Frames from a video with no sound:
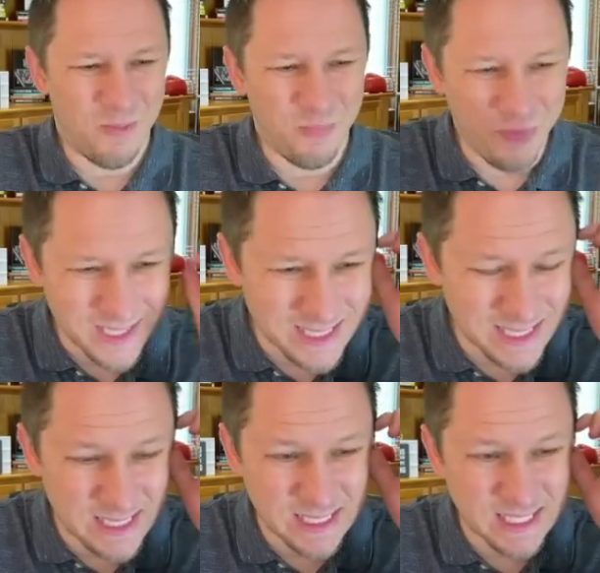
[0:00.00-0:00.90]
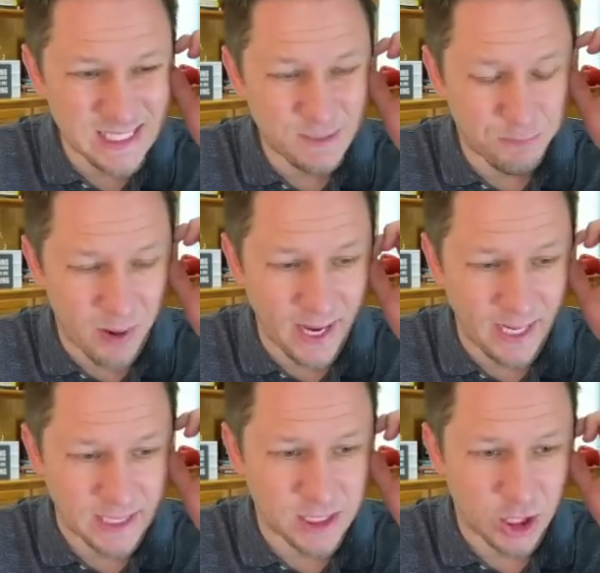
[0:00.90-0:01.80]
This is
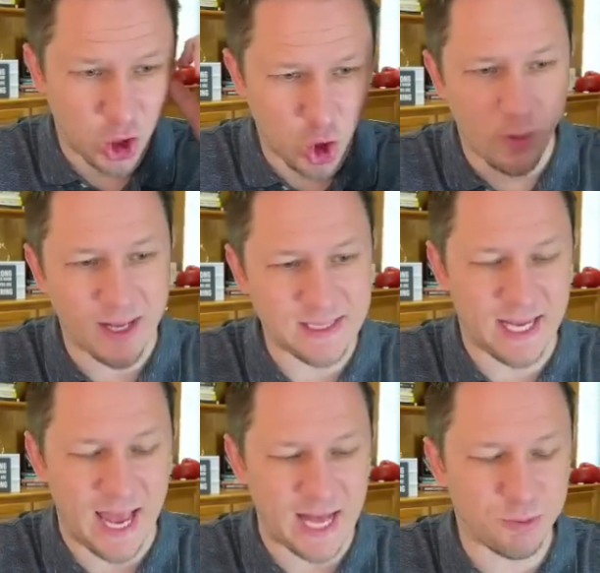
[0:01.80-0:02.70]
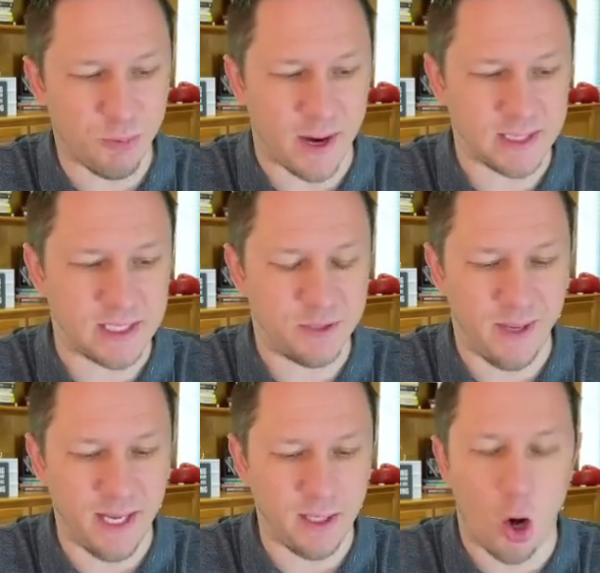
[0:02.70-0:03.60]
despite U.S. gas prices
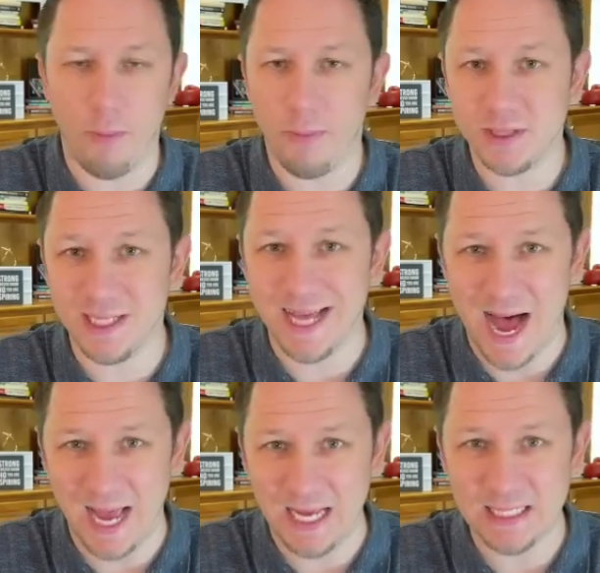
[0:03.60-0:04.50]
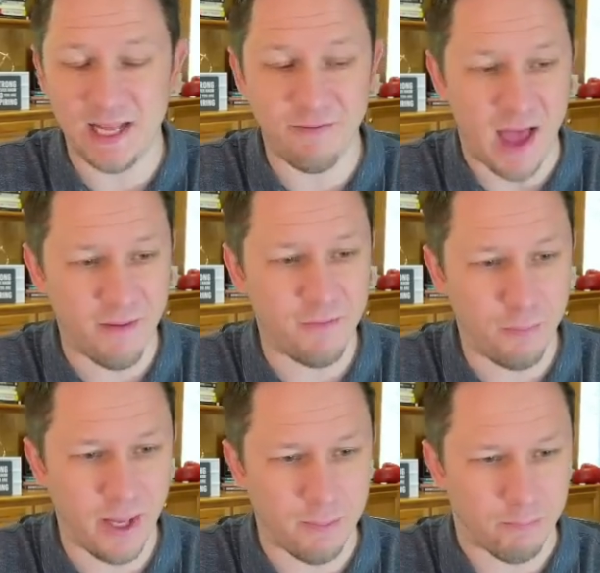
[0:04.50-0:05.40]
being almost at the highest they've ever
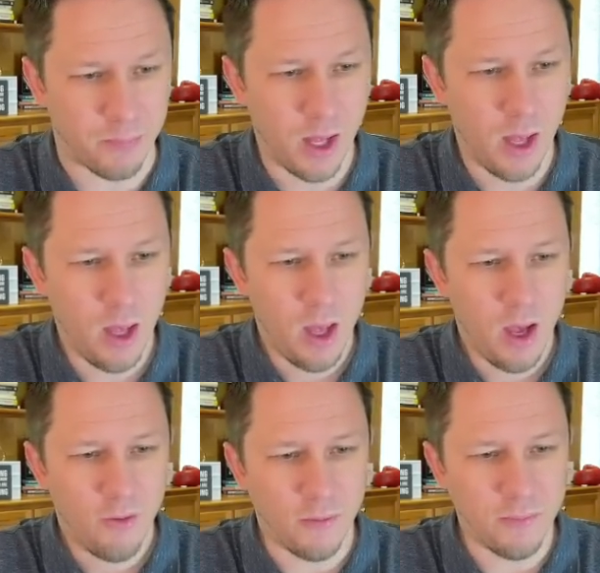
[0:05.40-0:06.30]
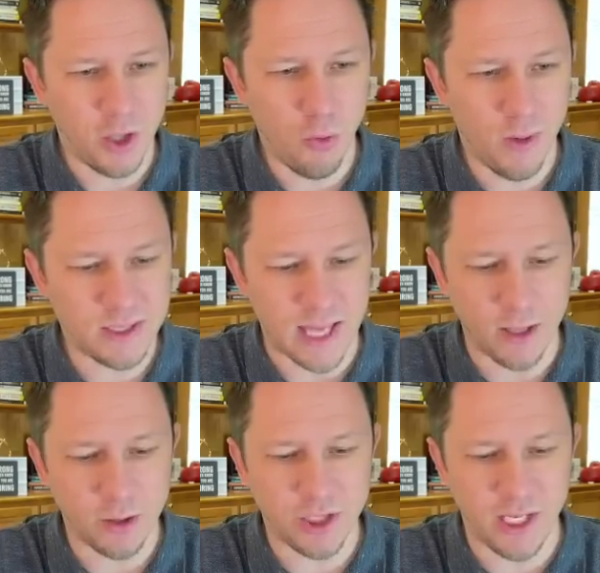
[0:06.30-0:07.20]
been from the U.S.
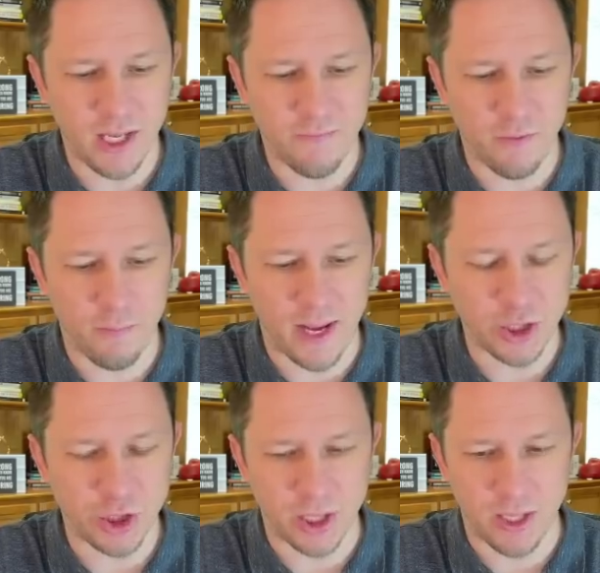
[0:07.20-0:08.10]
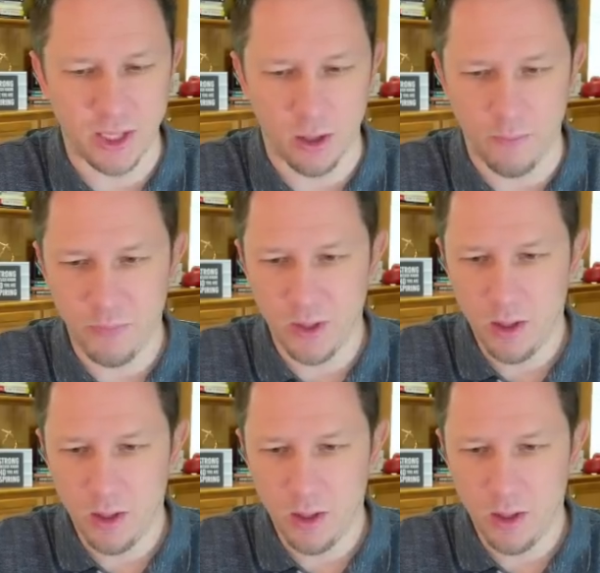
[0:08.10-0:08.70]
Energy Information here.